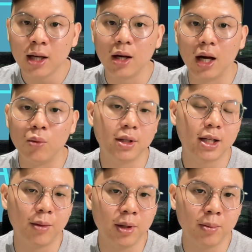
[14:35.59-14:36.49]
would
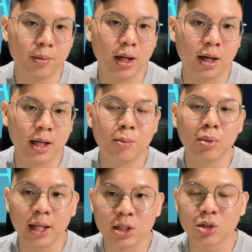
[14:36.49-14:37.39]
come in
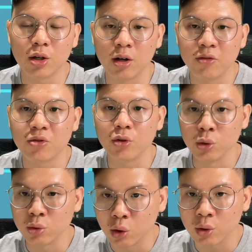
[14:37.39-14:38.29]
place of
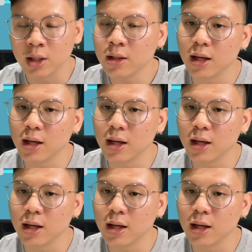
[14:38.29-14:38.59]
Udogi,